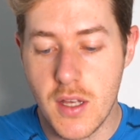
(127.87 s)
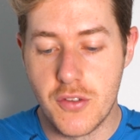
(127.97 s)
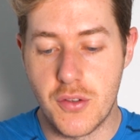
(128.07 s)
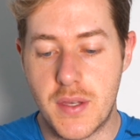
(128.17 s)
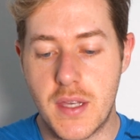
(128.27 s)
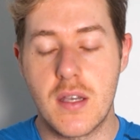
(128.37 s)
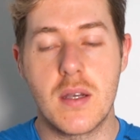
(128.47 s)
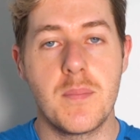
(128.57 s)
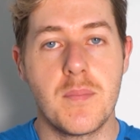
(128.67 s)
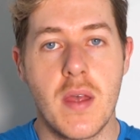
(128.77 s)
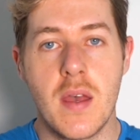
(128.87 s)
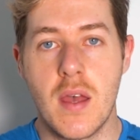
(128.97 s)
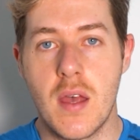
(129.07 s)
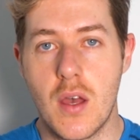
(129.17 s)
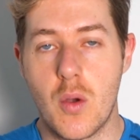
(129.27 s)
So here,
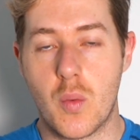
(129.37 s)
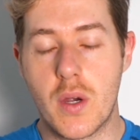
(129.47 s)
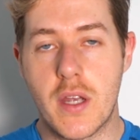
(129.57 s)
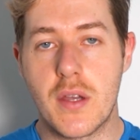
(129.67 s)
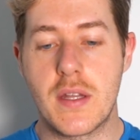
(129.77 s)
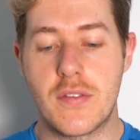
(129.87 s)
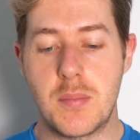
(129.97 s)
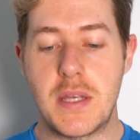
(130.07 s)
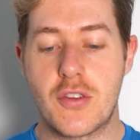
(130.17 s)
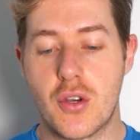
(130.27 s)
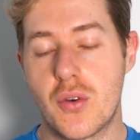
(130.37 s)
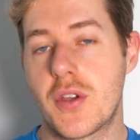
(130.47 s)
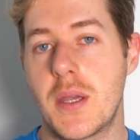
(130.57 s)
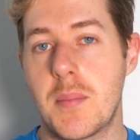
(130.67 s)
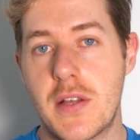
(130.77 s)
we're going to be
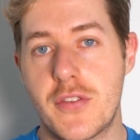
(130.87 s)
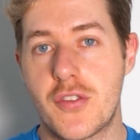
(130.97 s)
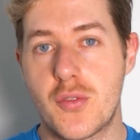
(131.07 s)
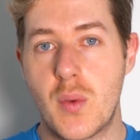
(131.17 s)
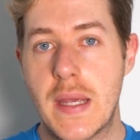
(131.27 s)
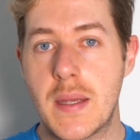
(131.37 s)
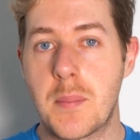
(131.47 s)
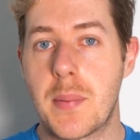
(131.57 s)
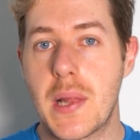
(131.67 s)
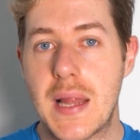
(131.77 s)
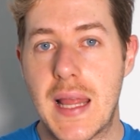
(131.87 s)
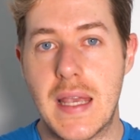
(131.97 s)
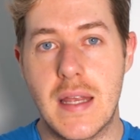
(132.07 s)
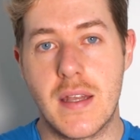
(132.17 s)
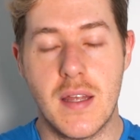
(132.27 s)
talking about swing
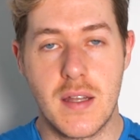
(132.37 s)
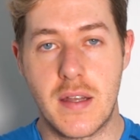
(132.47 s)
plane.